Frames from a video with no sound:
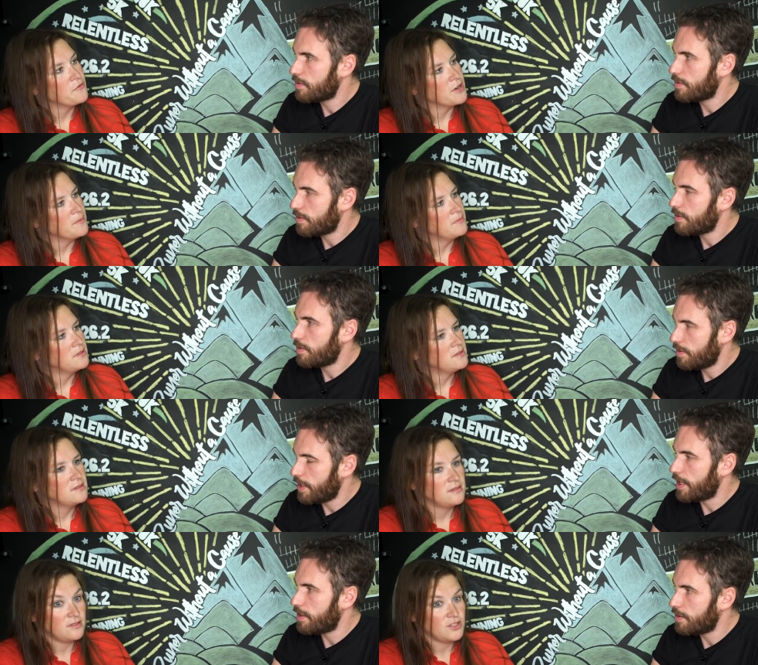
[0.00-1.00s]
Speaker 1: from
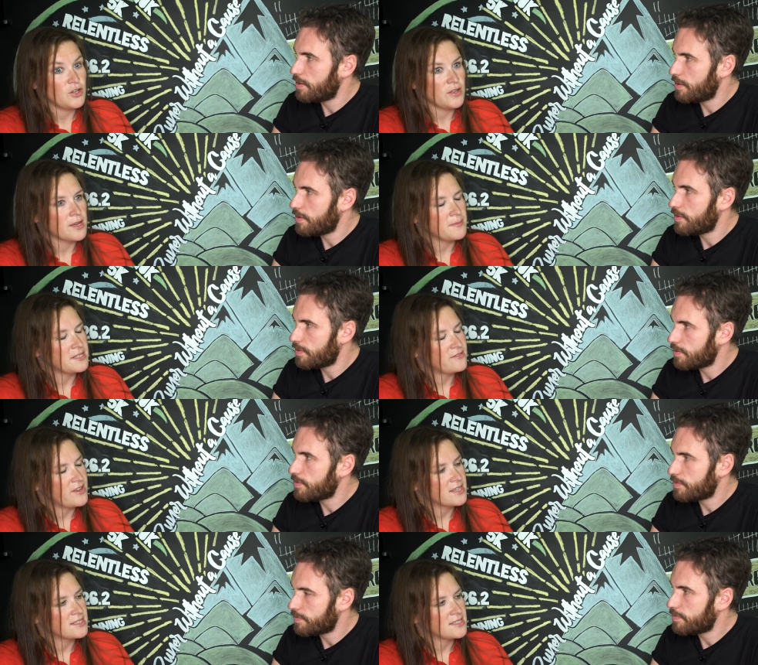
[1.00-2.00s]
yeah. doing that bit of
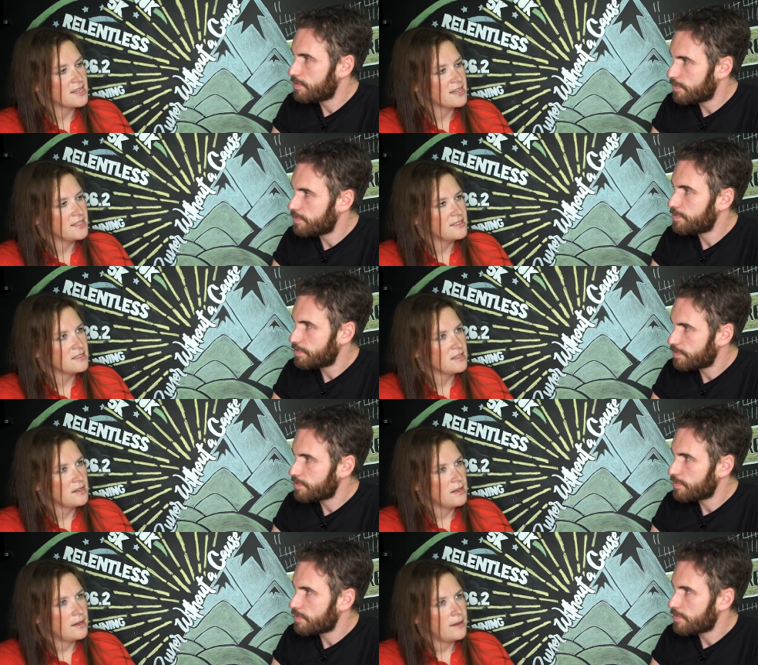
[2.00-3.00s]
exercise.
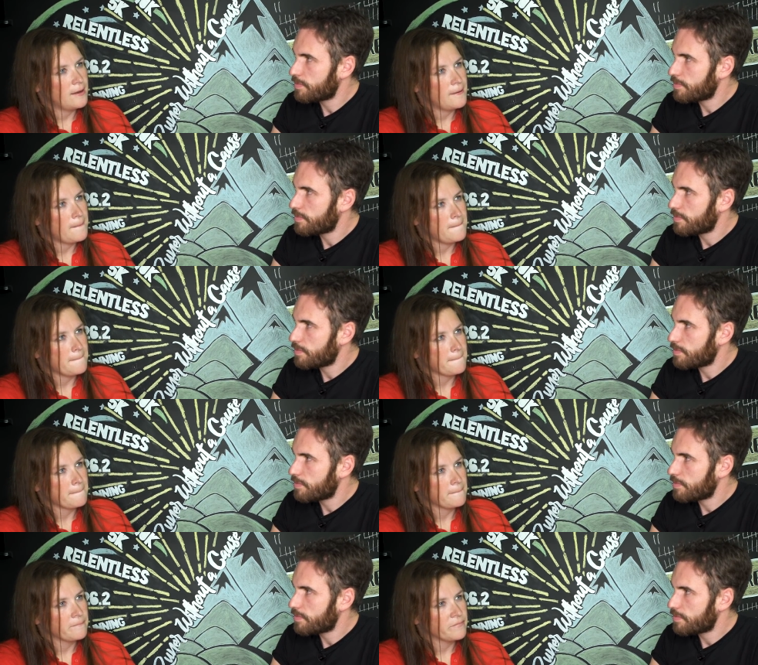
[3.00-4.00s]
Um,
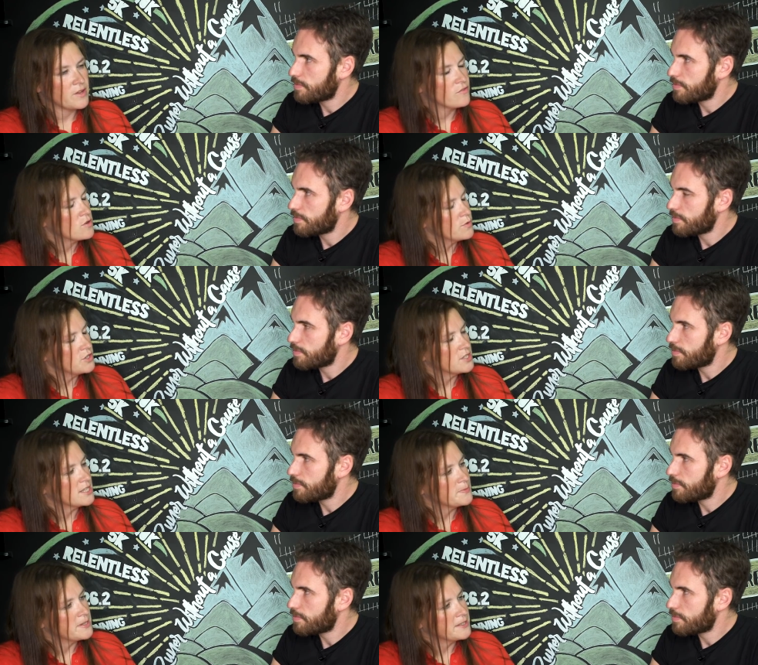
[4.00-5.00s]
I've forgotten what you just
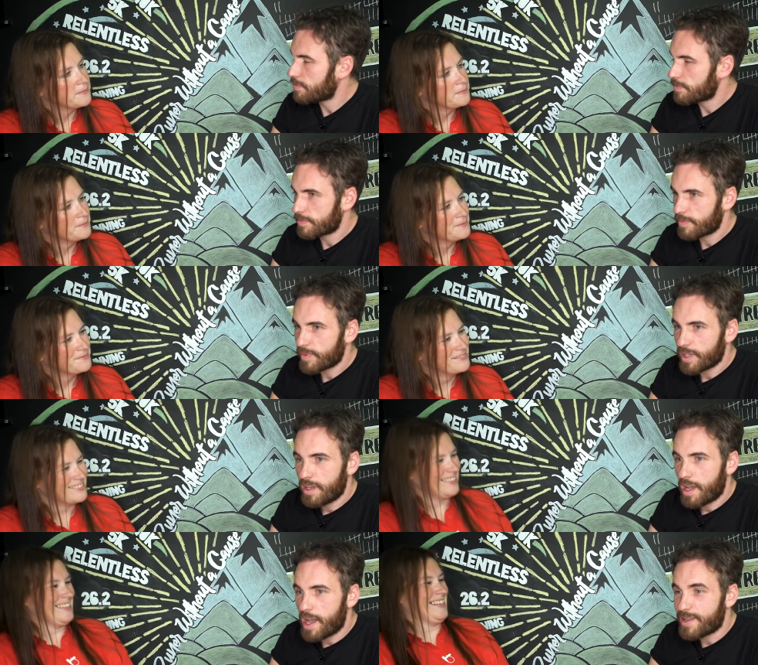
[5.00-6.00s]
asked me now.
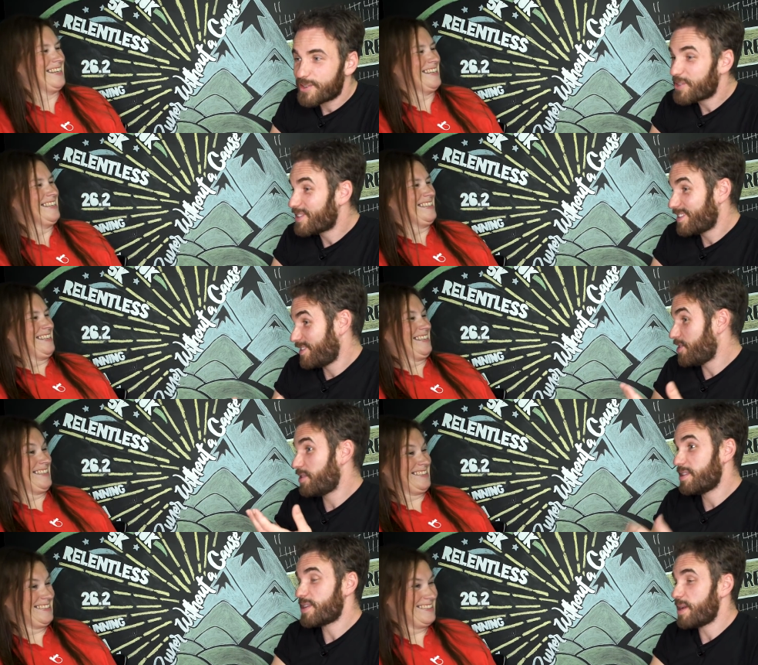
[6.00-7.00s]
Speaker 2: uh, just,
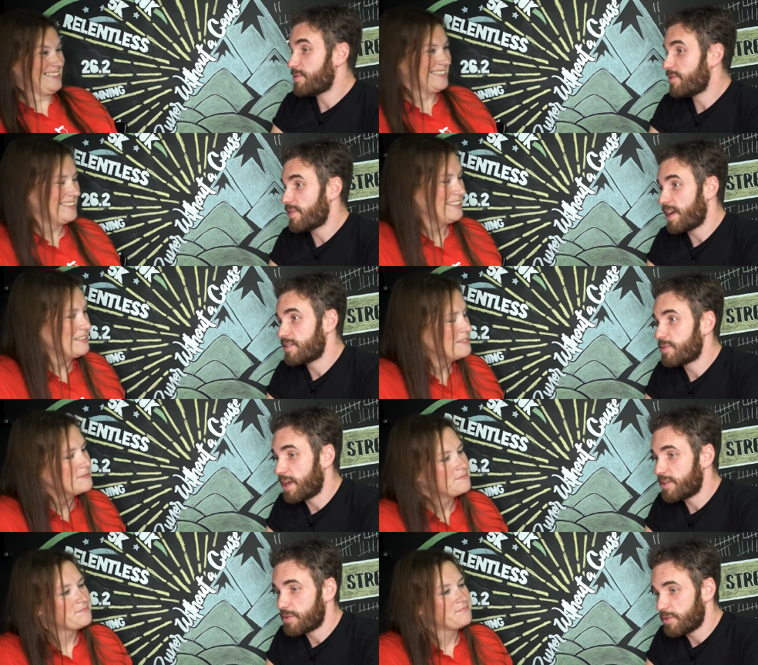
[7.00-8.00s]
just in terms of
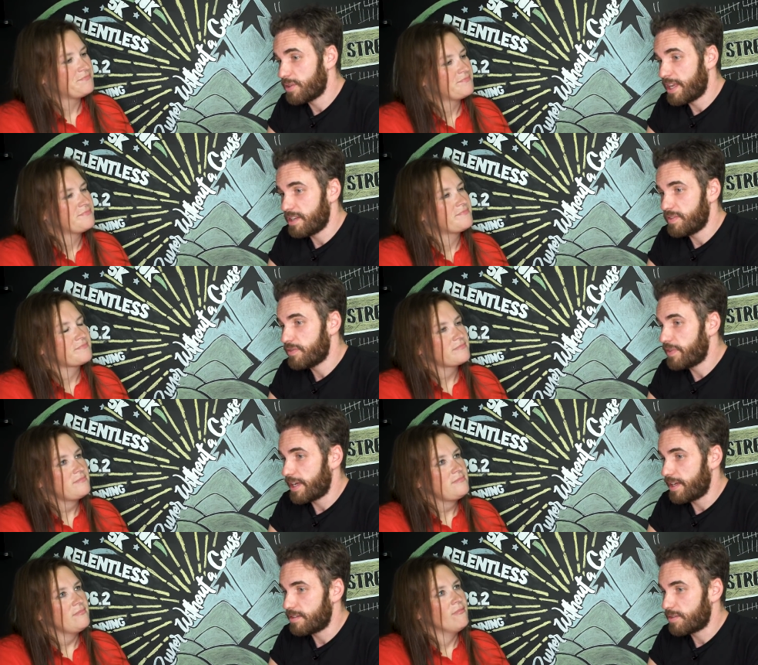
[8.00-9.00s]
actual, actual, any of your
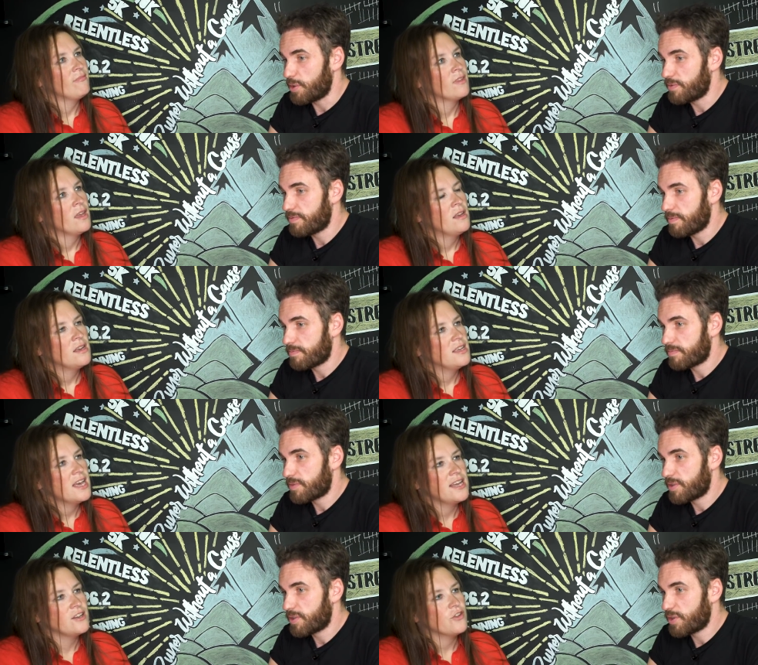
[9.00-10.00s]
fears sort of
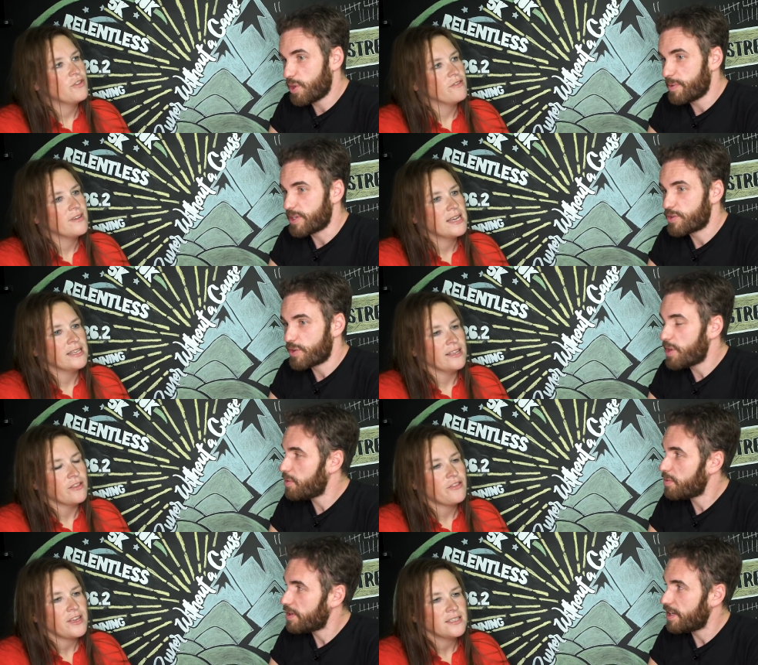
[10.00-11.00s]
Speaker 1: Yeah, nothing really. True.
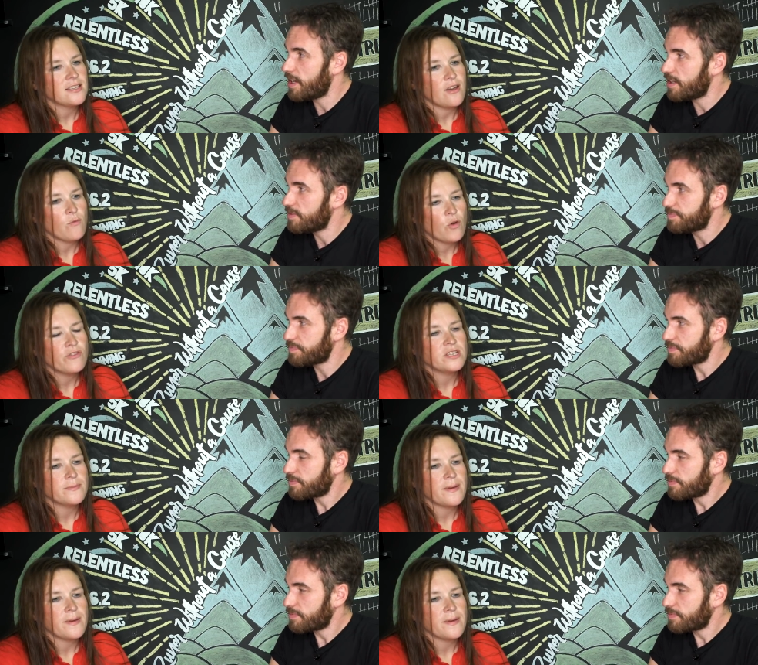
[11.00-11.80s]
The things yeah. that I worried